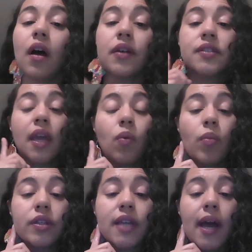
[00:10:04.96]
I'll say it one
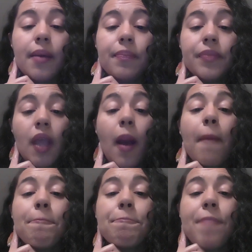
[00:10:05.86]
more time.
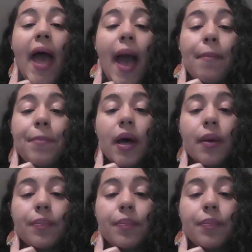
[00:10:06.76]
Map.